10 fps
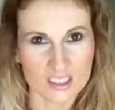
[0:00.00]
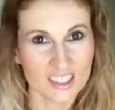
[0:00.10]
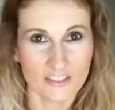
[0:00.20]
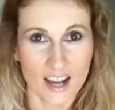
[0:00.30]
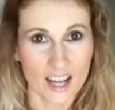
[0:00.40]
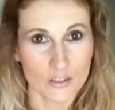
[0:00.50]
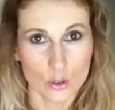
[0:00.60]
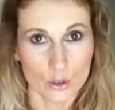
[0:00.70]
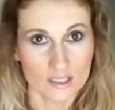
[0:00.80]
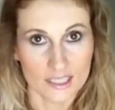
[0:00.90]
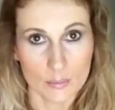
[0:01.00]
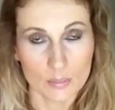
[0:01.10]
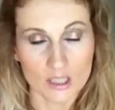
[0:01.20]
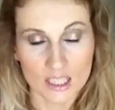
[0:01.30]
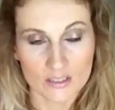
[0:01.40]
thirty-five euros I
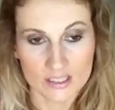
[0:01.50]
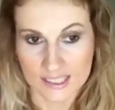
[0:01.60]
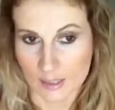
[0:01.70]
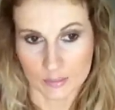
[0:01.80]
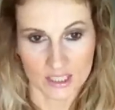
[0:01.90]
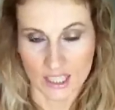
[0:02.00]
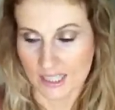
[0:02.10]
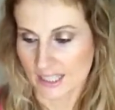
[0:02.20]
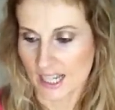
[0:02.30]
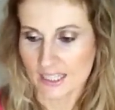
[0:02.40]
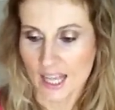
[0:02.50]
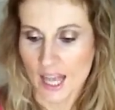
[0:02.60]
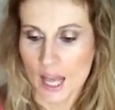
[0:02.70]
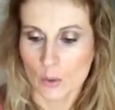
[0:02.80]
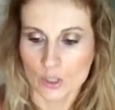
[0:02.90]
believe, something like that,
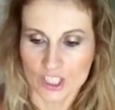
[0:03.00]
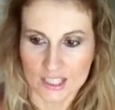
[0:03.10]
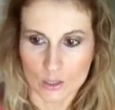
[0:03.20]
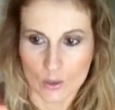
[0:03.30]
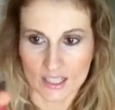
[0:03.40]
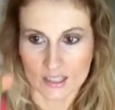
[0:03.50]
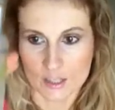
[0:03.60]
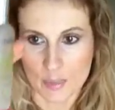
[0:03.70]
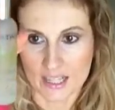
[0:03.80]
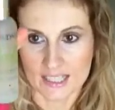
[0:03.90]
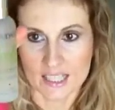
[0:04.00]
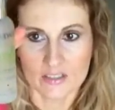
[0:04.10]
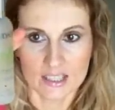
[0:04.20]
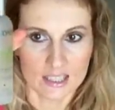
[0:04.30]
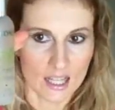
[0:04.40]
which is quite
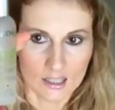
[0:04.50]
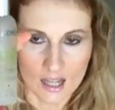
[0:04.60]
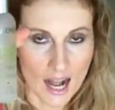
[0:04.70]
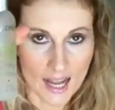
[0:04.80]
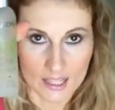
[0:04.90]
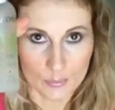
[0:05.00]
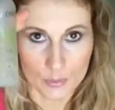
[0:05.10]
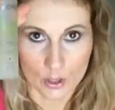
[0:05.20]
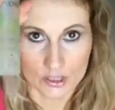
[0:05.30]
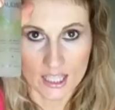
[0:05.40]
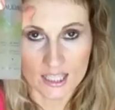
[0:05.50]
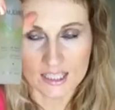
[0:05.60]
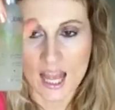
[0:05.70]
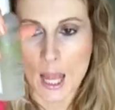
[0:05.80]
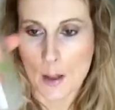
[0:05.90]
expensive. It's like a high-end
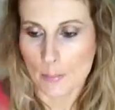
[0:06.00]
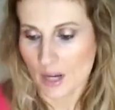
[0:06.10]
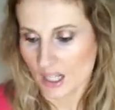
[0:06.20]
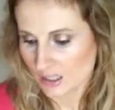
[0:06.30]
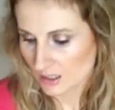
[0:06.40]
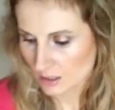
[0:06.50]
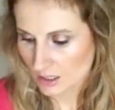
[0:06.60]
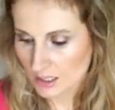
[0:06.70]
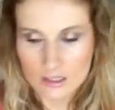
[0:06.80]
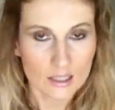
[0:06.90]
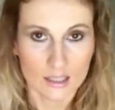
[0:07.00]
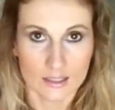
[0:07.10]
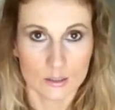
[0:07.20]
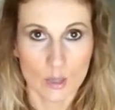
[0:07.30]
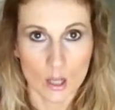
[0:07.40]
product, but uh, it
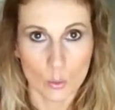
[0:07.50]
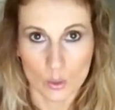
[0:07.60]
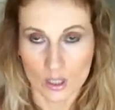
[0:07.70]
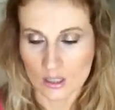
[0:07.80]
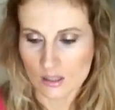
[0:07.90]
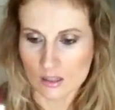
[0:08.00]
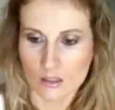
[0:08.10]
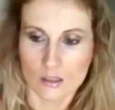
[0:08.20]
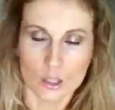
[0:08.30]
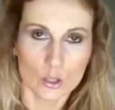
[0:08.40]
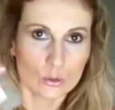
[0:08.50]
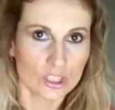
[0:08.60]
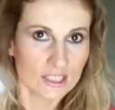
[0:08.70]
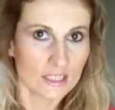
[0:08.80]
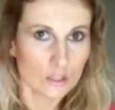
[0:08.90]
is well worth. Uh, you
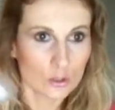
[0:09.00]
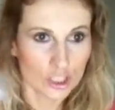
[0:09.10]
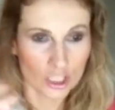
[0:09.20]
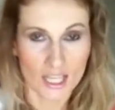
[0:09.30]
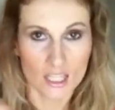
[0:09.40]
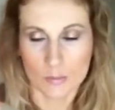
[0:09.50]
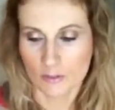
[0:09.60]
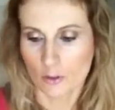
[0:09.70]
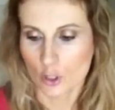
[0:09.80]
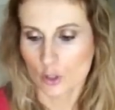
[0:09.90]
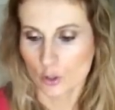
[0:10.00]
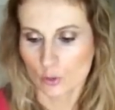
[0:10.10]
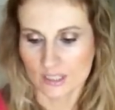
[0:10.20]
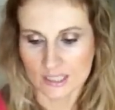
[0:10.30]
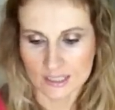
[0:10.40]
just need to shake it before you
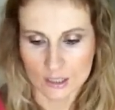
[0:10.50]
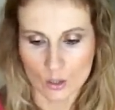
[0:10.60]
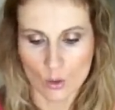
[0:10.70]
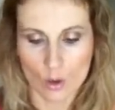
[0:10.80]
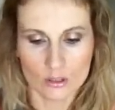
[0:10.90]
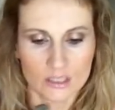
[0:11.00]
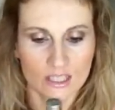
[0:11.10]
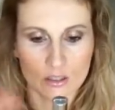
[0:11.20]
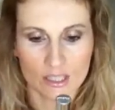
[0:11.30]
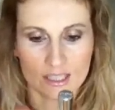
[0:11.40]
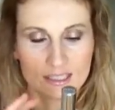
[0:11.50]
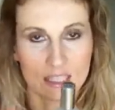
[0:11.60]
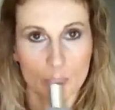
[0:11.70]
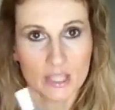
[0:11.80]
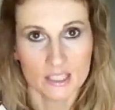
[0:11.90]
use it, so all the
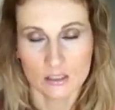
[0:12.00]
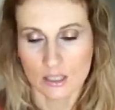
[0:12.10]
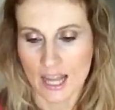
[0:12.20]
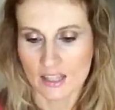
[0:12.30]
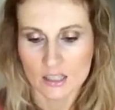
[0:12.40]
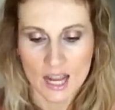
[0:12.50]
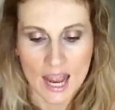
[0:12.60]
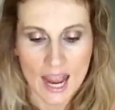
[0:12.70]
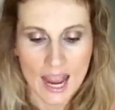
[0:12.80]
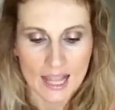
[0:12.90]
ingredients are mixed together,